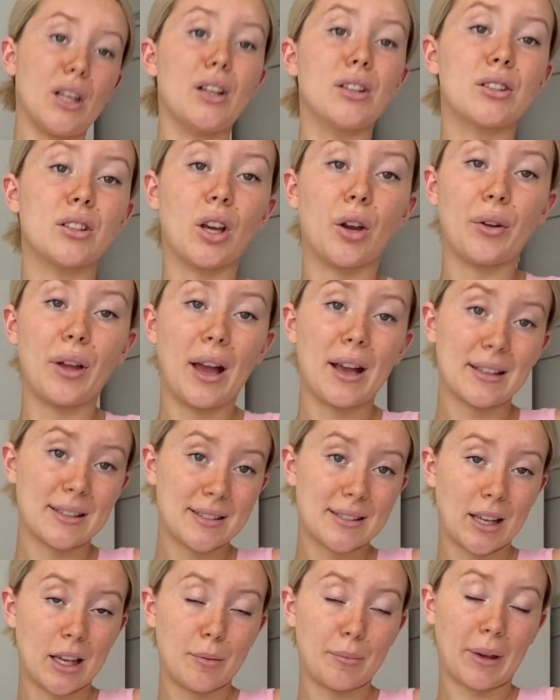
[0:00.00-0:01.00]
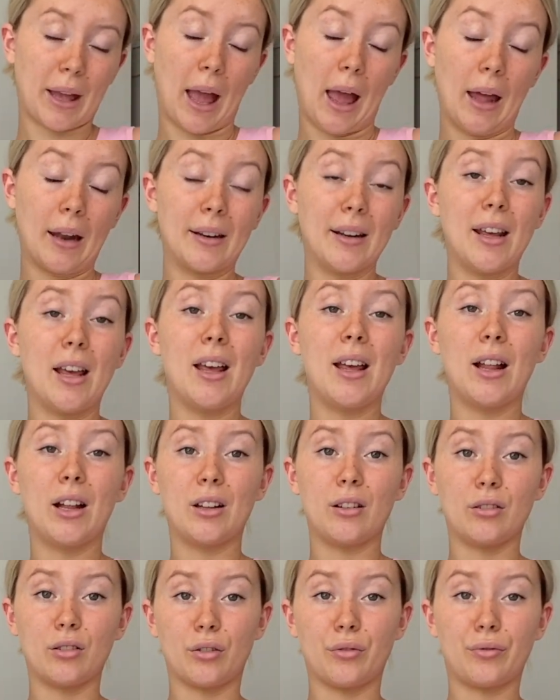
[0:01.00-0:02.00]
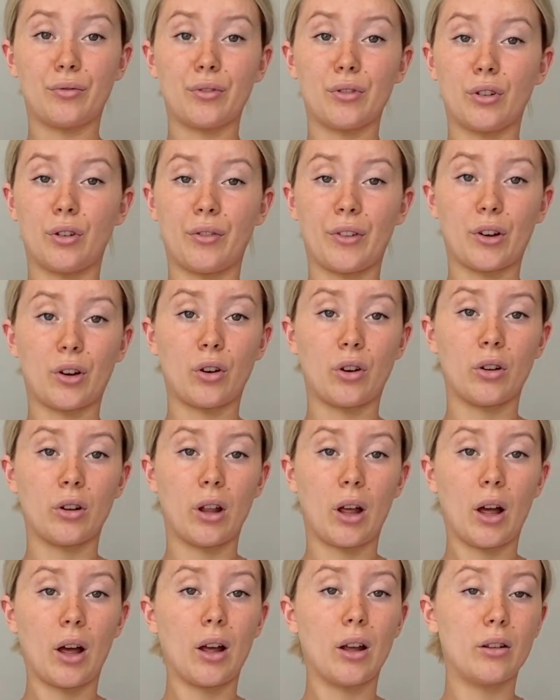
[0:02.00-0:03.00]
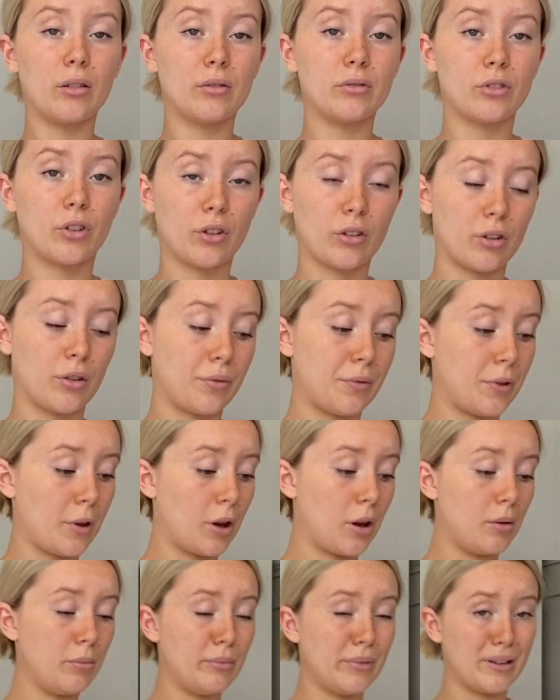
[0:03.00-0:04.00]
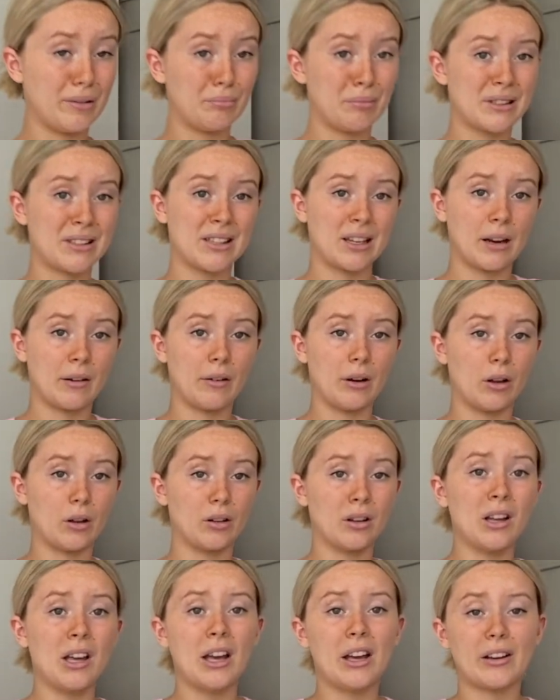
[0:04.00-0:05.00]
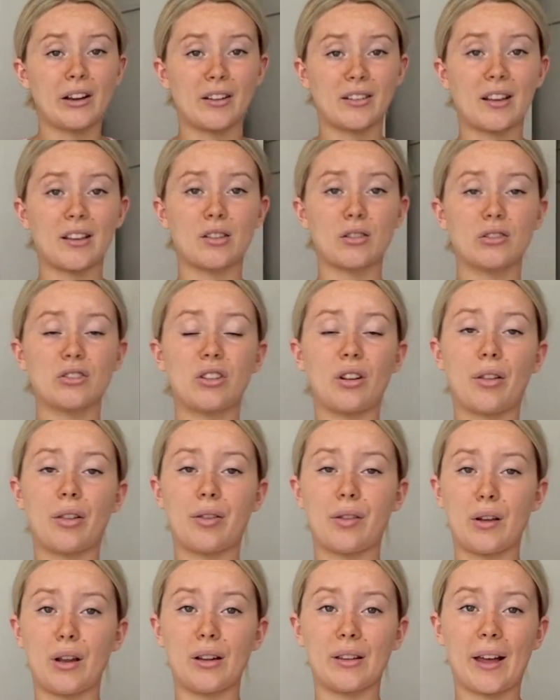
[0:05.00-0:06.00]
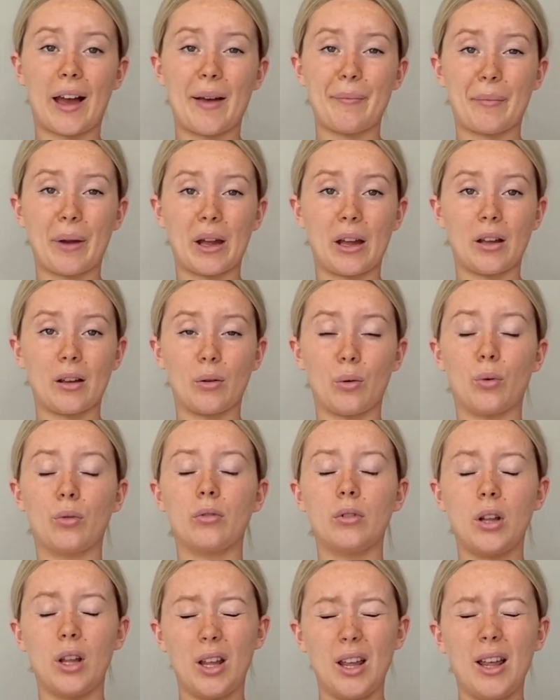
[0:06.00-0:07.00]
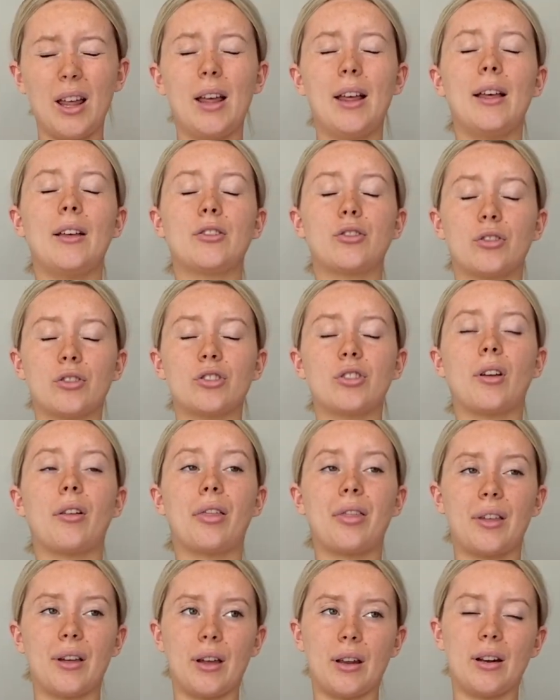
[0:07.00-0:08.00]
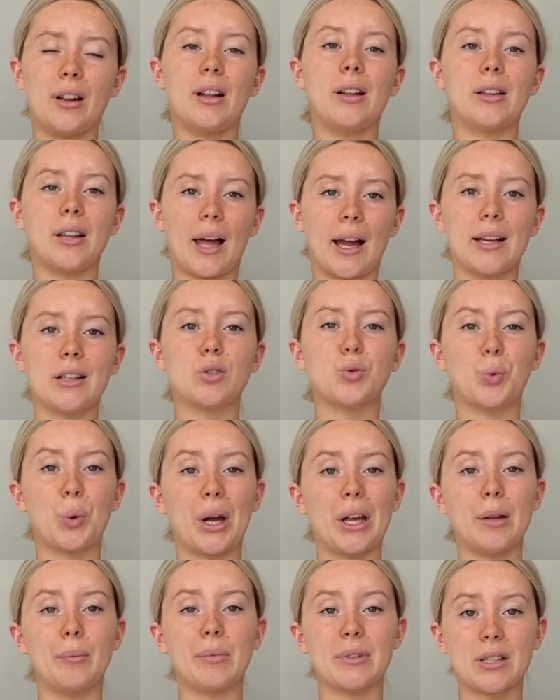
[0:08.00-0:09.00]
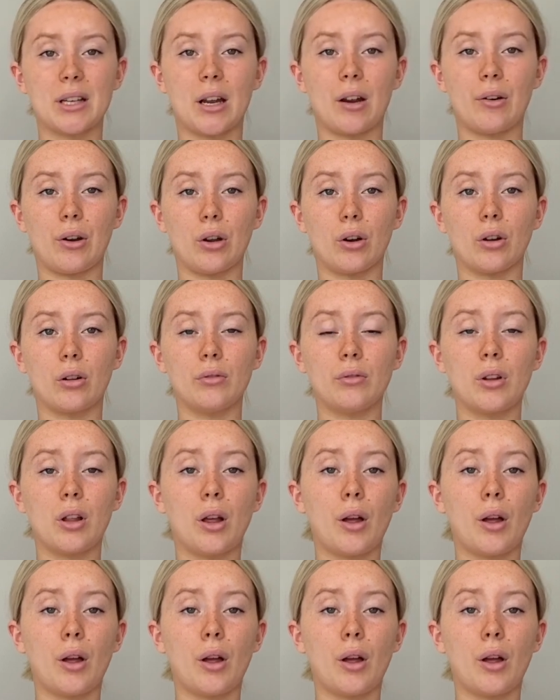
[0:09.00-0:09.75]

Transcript: so yeah same again love love the colour just love the material because it's such a thin lightweight such a thin lightweight material